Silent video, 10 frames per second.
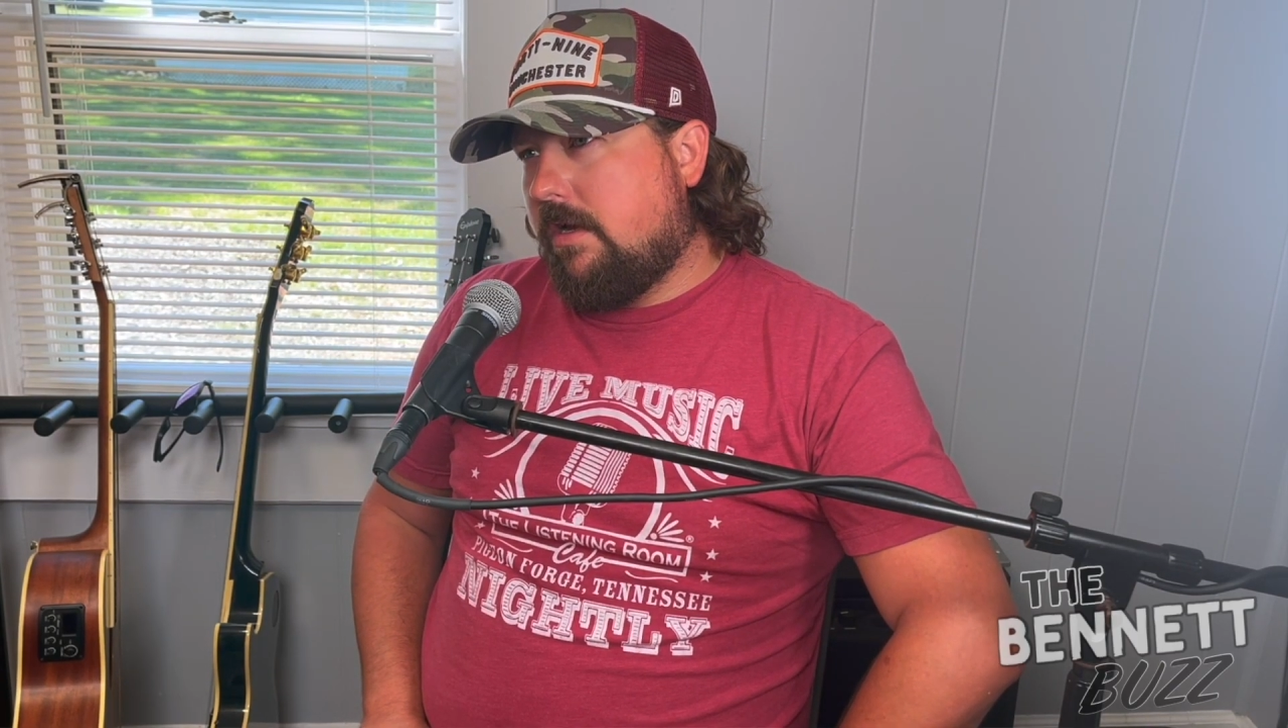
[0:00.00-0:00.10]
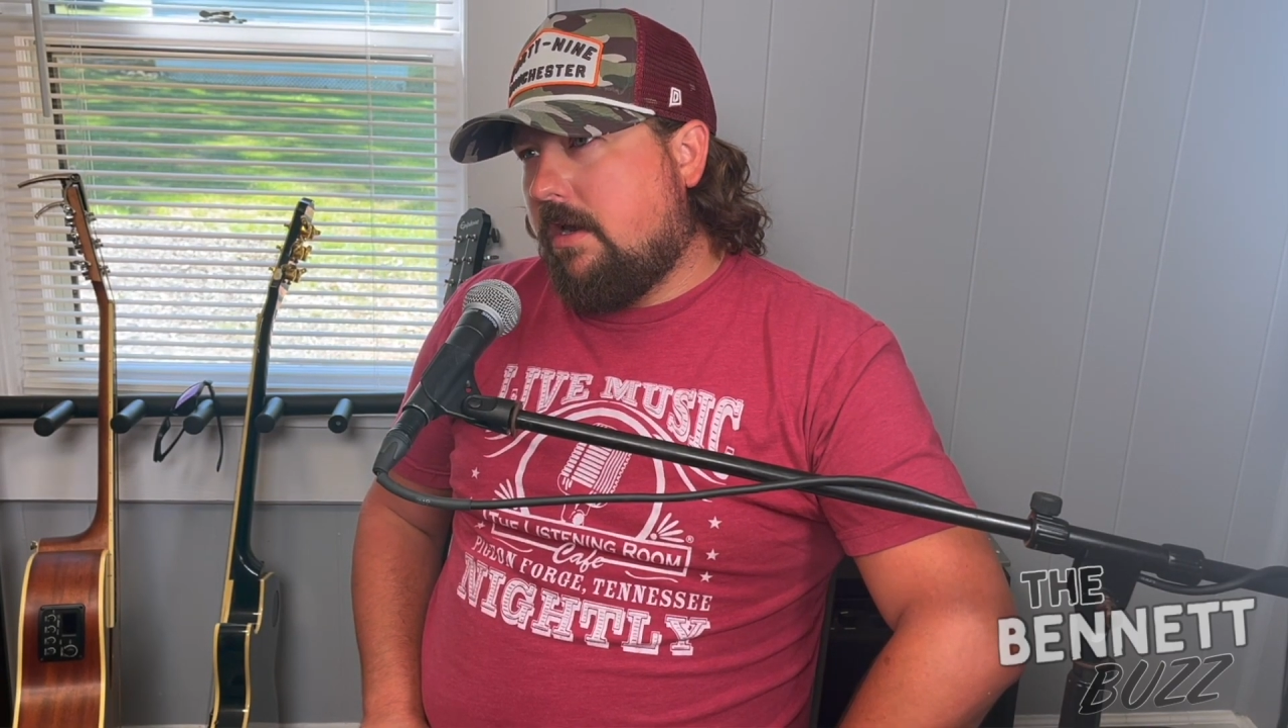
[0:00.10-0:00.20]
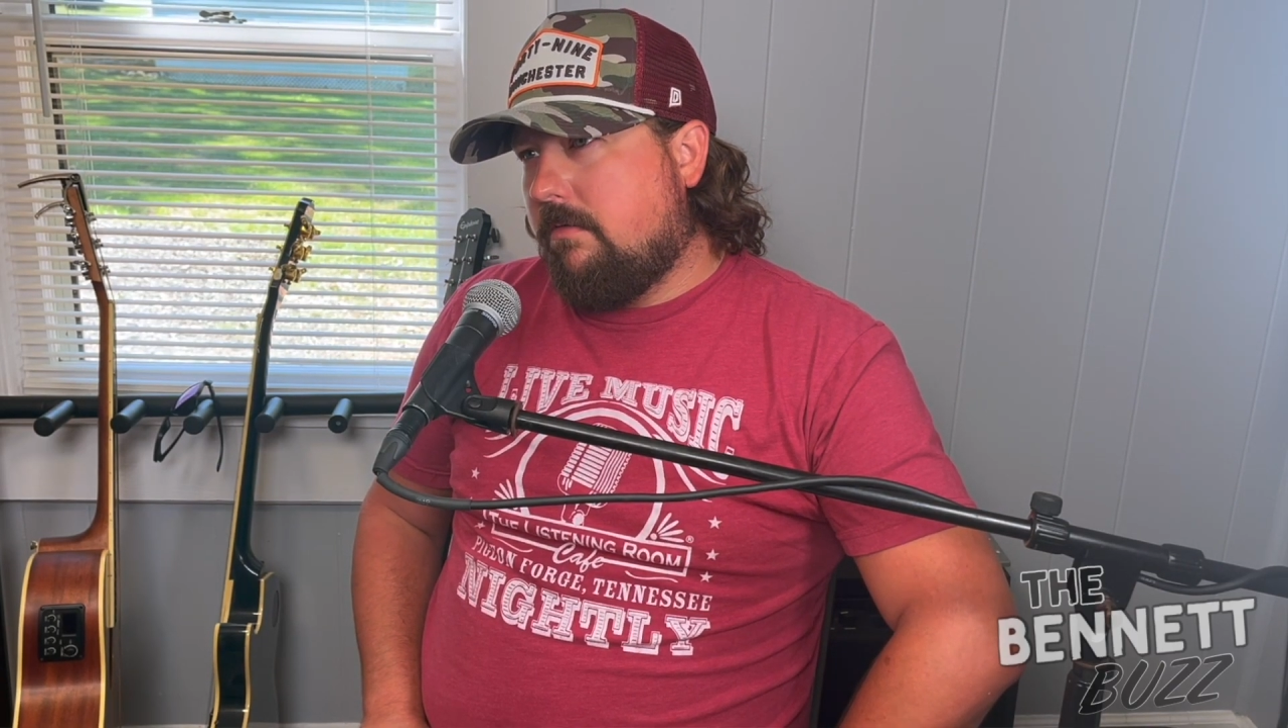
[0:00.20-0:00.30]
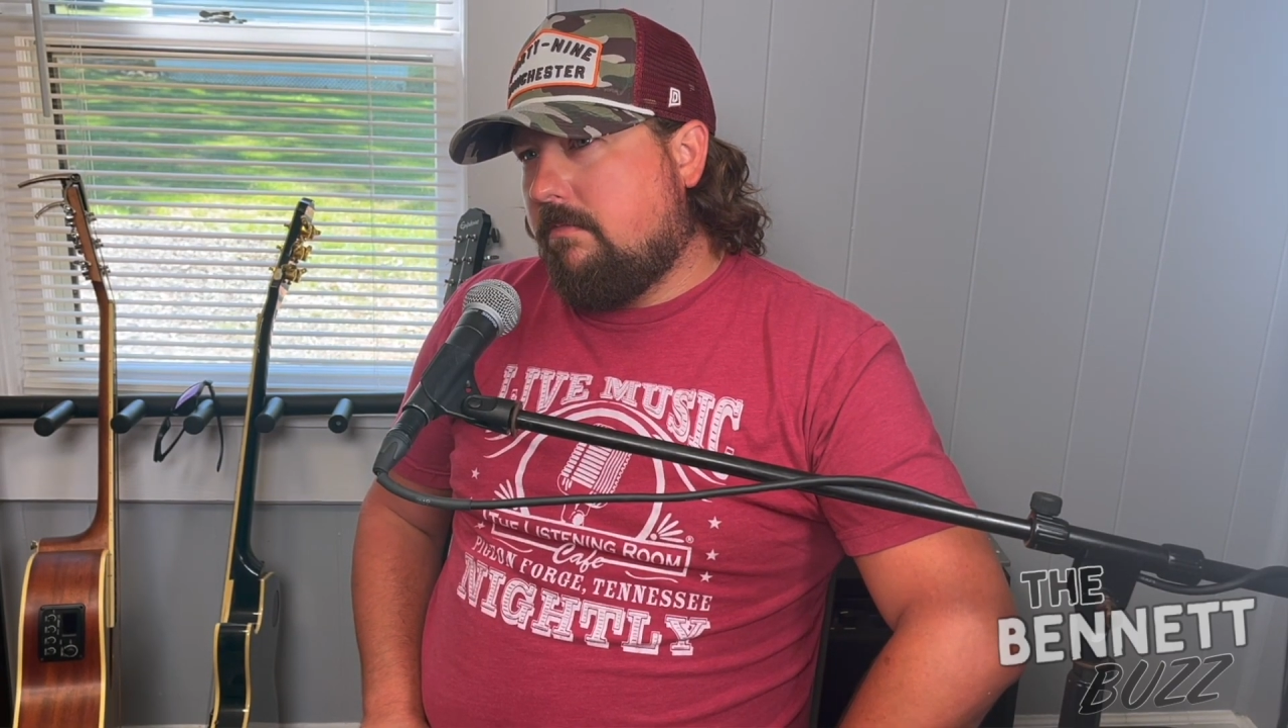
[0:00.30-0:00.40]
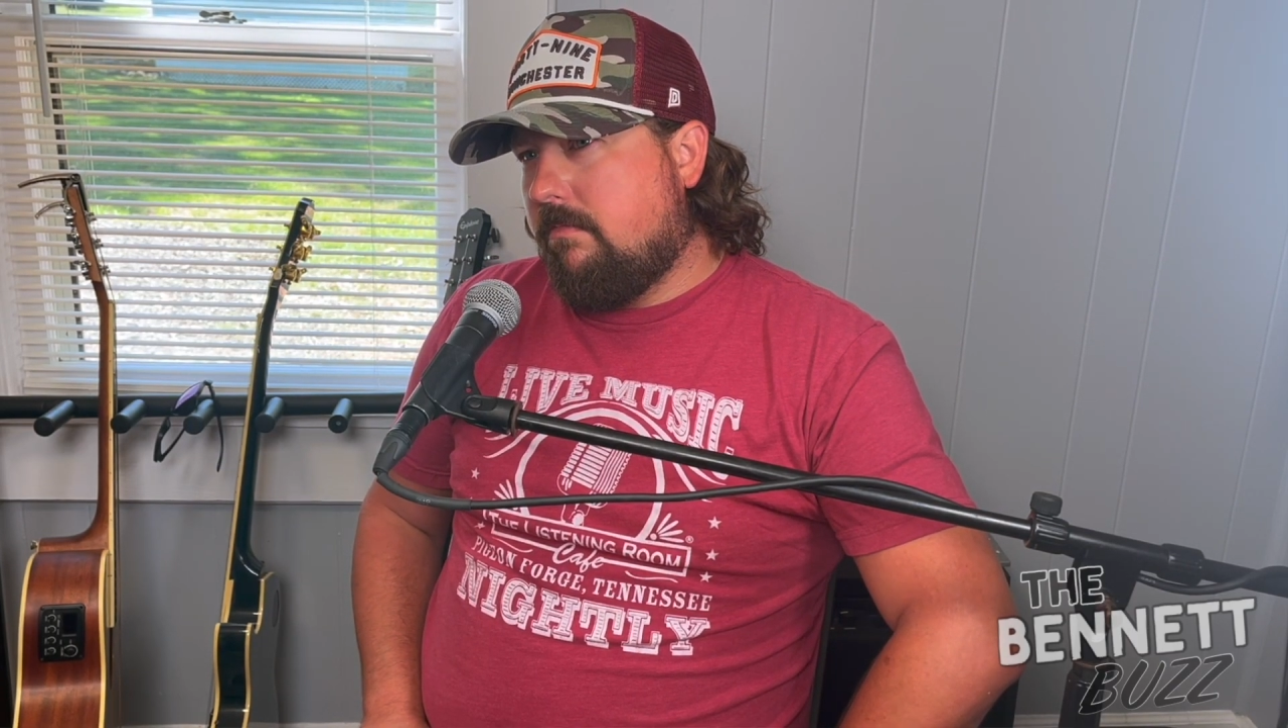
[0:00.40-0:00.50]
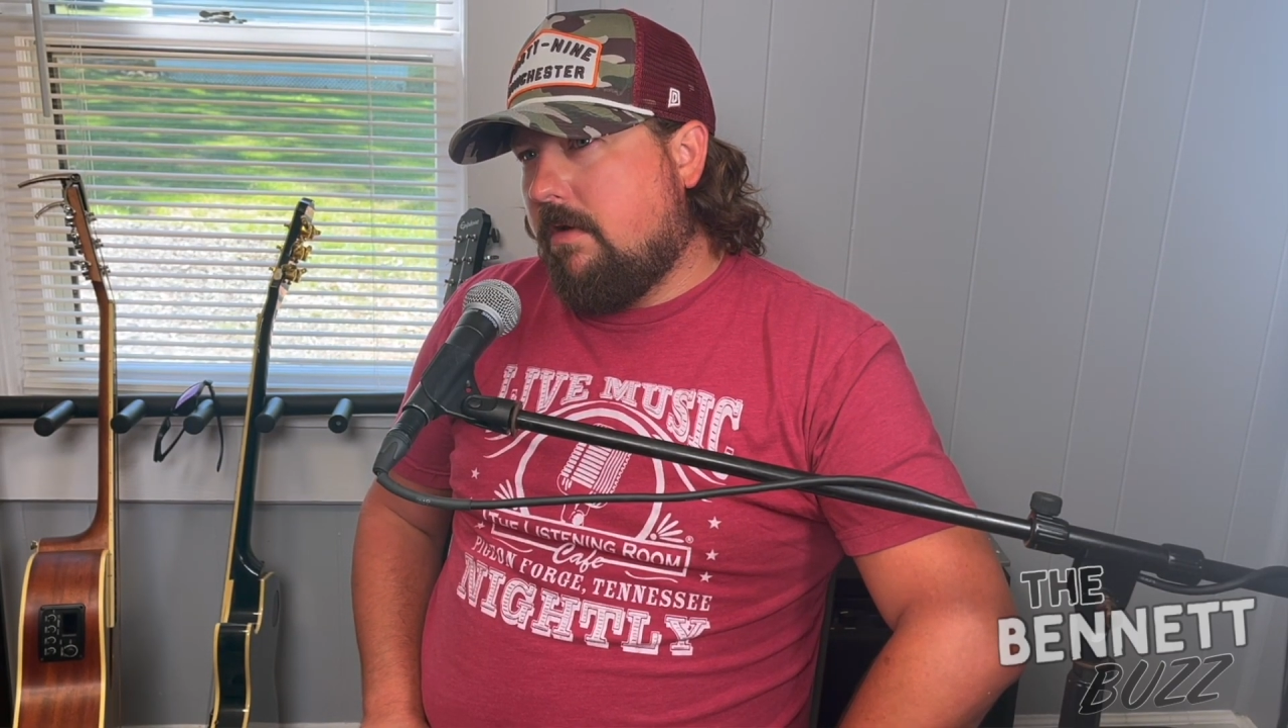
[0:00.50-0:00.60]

got a